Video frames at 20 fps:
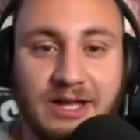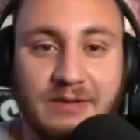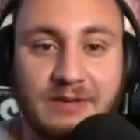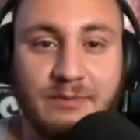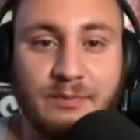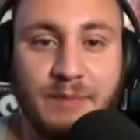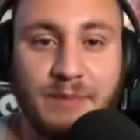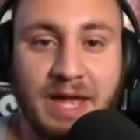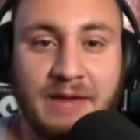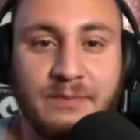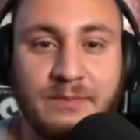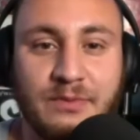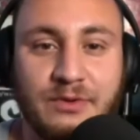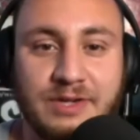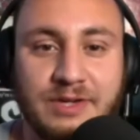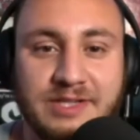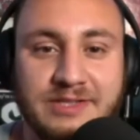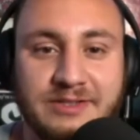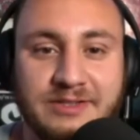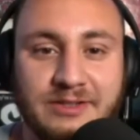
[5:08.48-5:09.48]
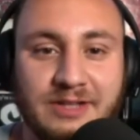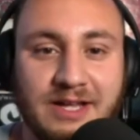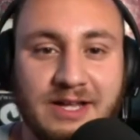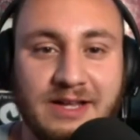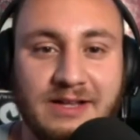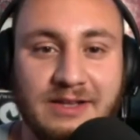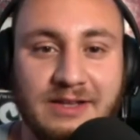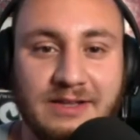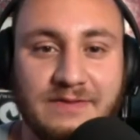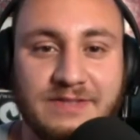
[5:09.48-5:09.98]
Bat Boy still
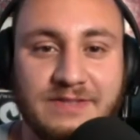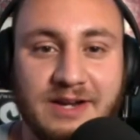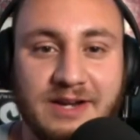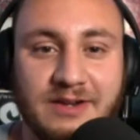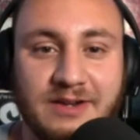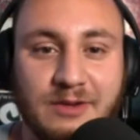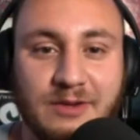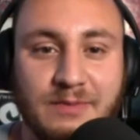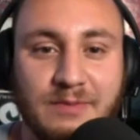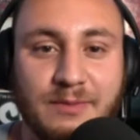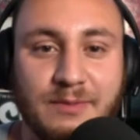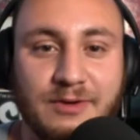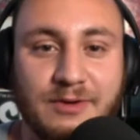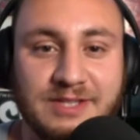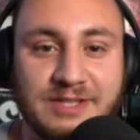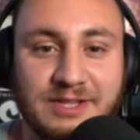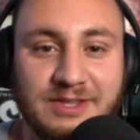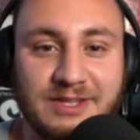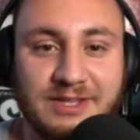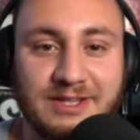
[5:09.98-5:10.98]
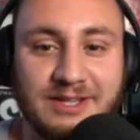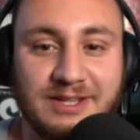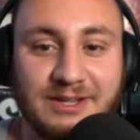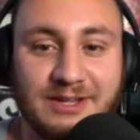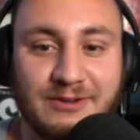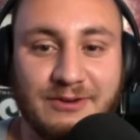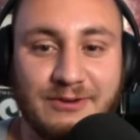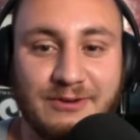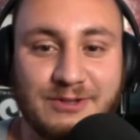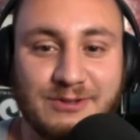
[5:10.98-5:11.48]
lives on in our memories at the
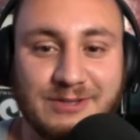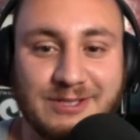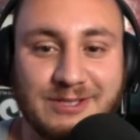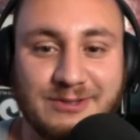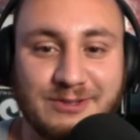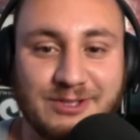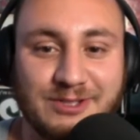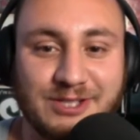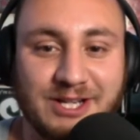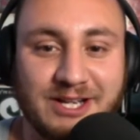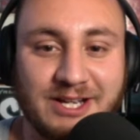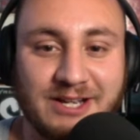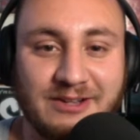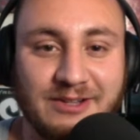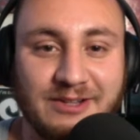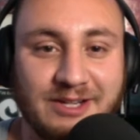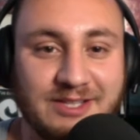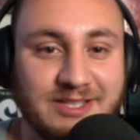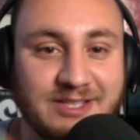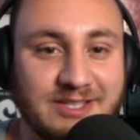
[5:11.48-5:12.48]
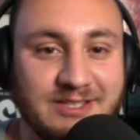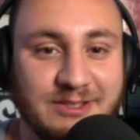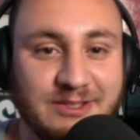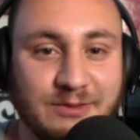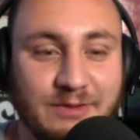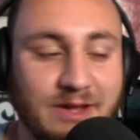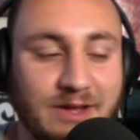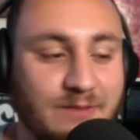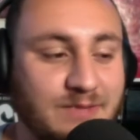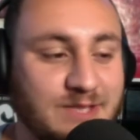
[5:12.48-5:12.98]
grocery store checkout lines.
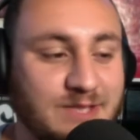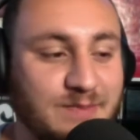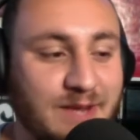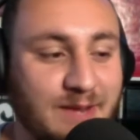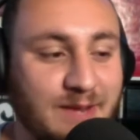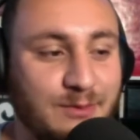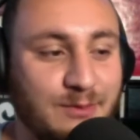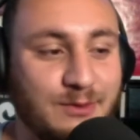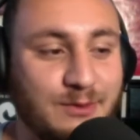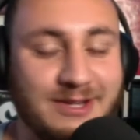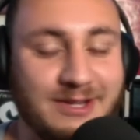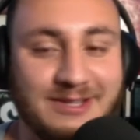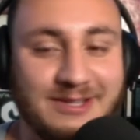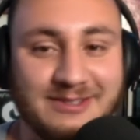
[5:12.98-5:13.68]
I miss Bat Boy.